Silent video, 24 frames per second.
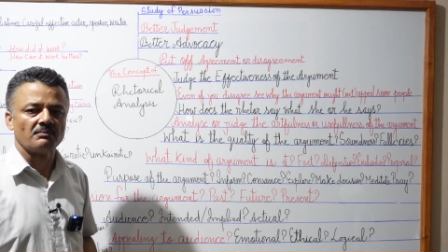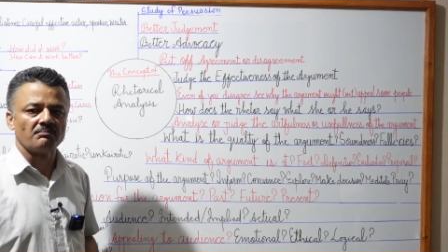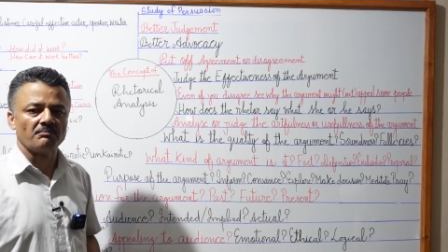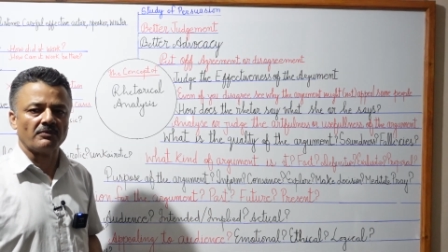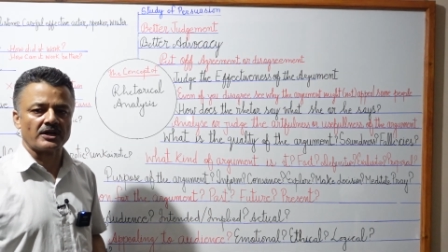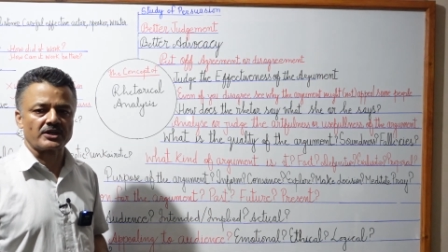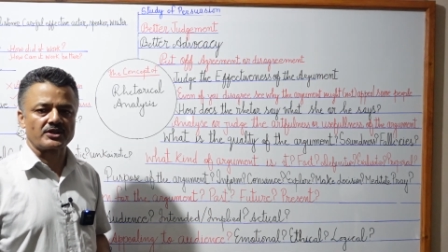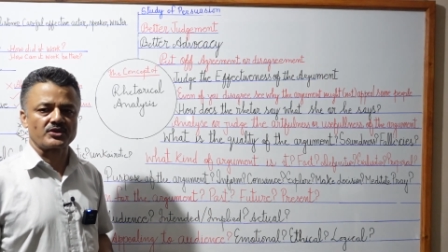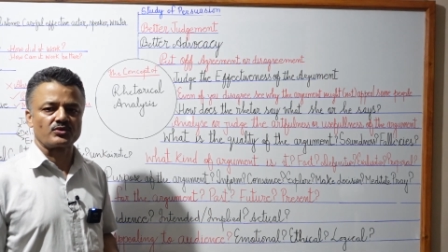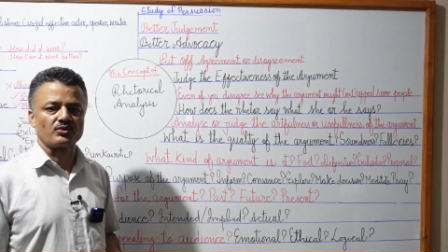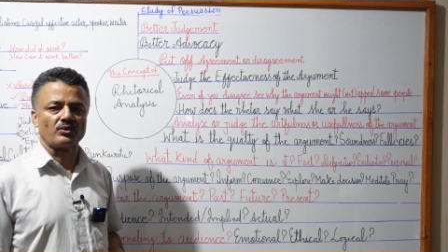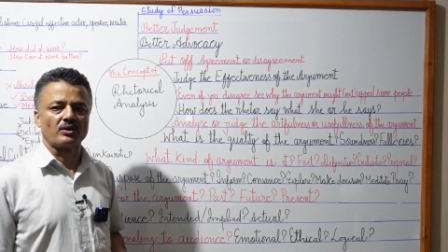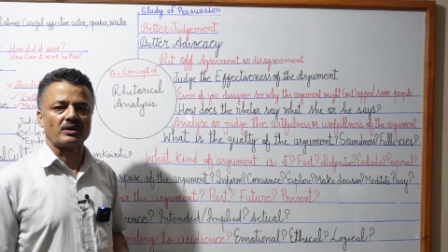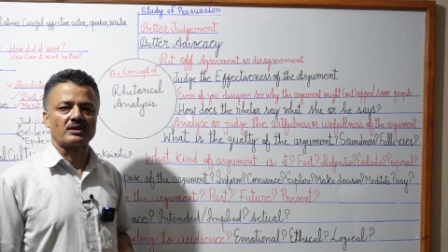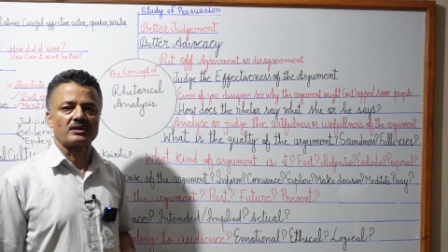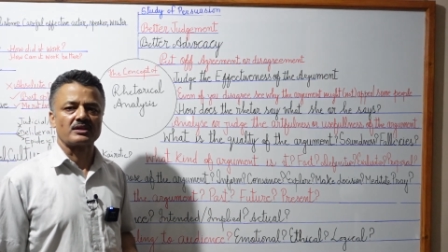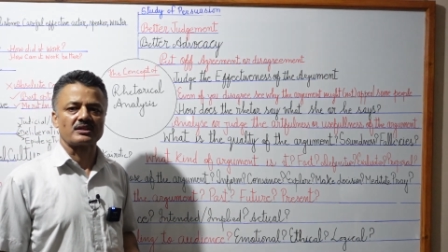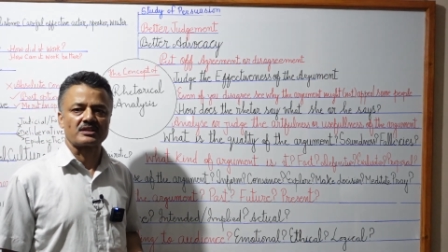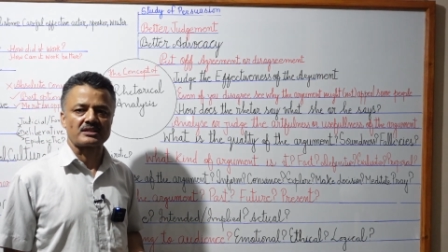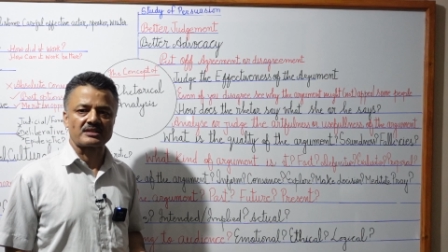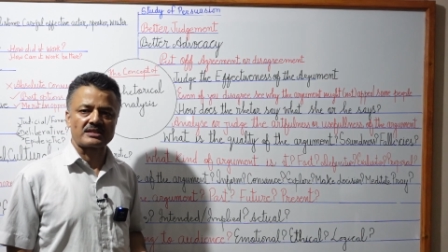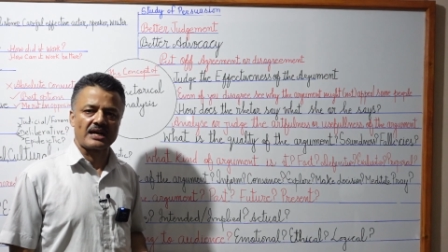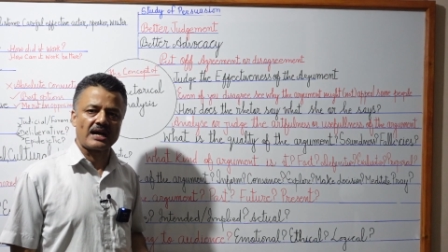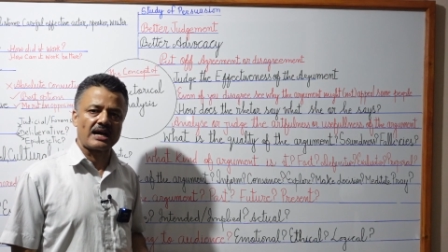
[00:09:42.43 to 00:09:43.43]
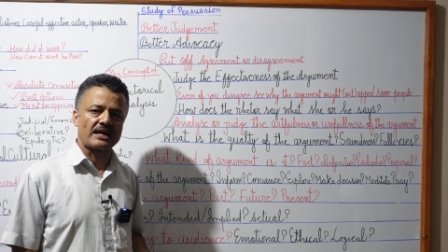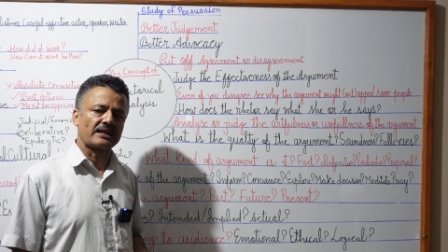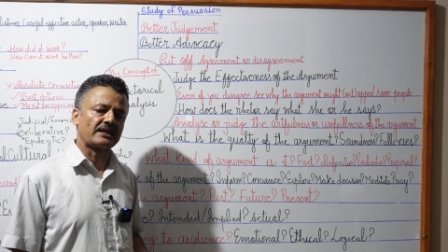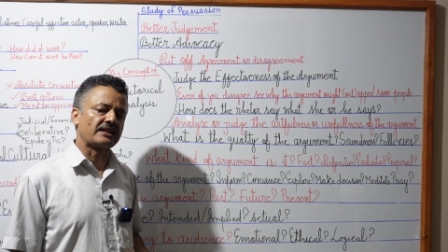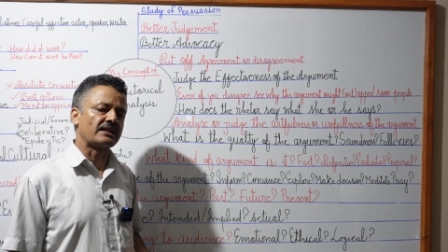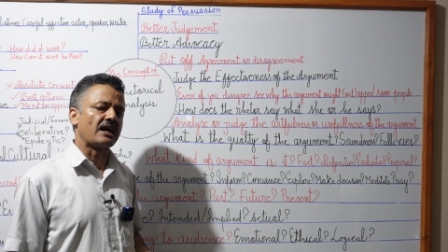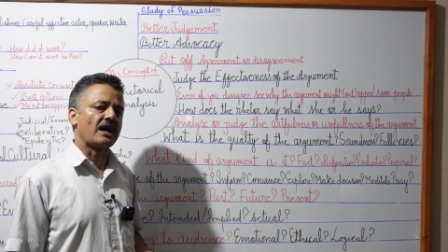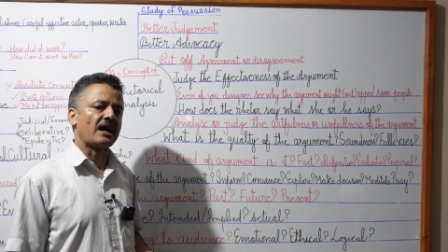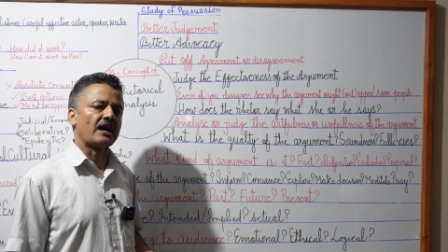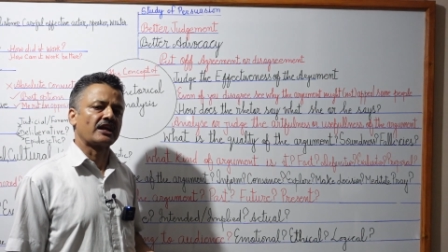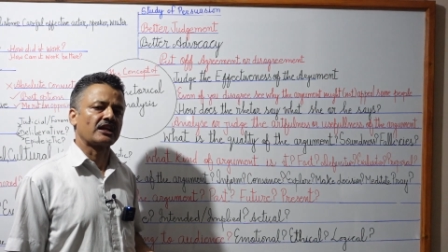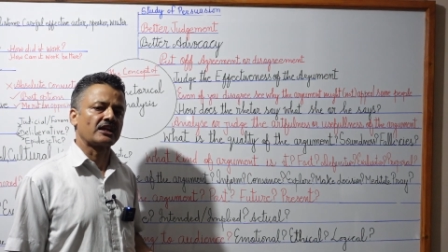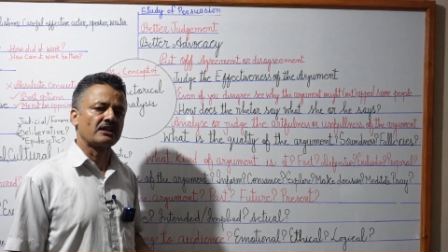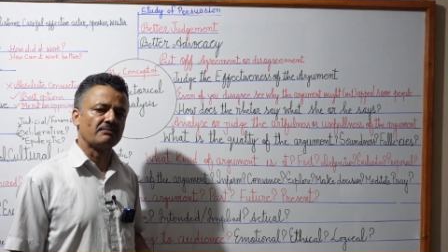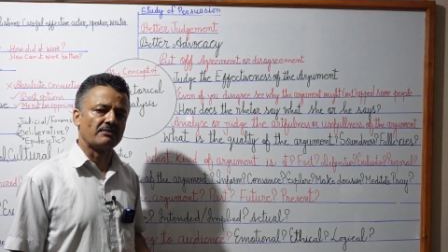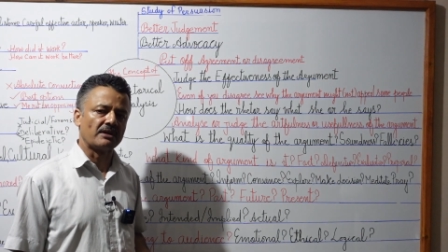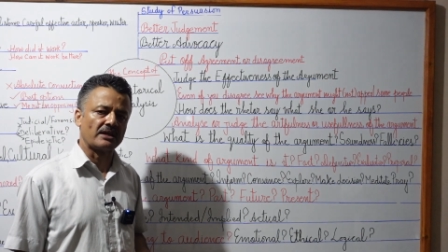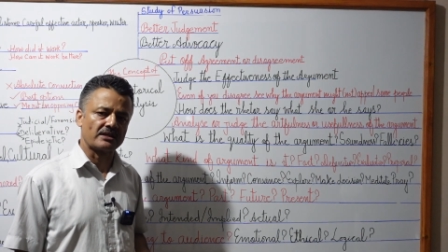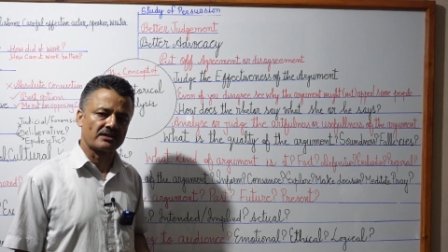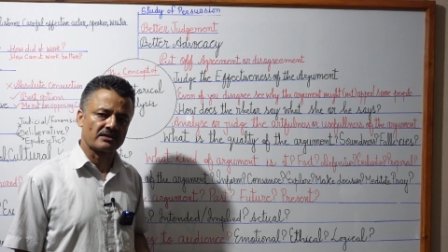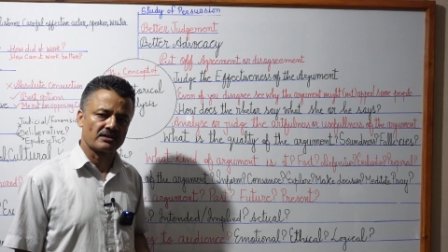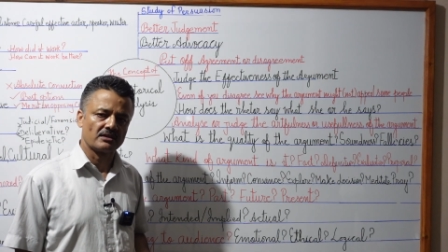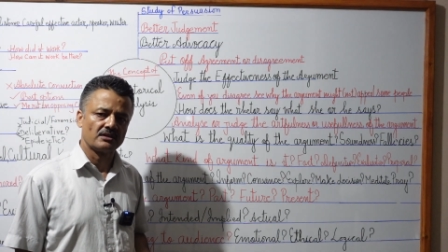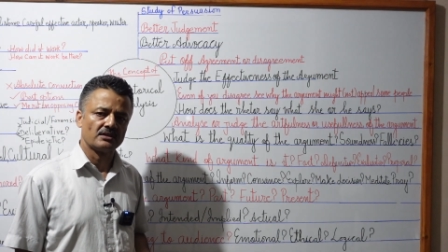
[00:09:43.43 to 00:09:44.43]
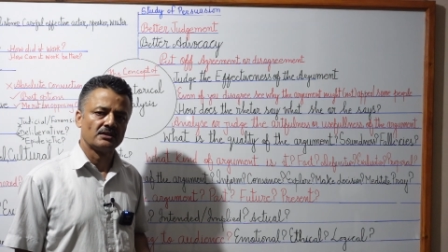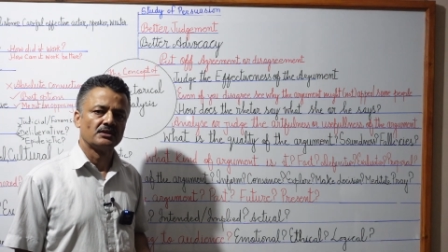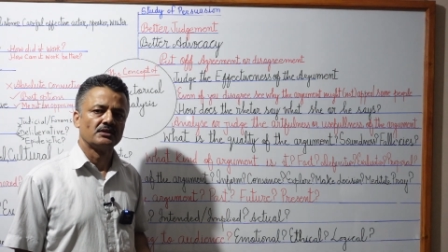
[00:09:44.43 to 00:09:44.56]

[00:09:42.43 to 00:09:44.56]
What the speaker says: but to understand an argument,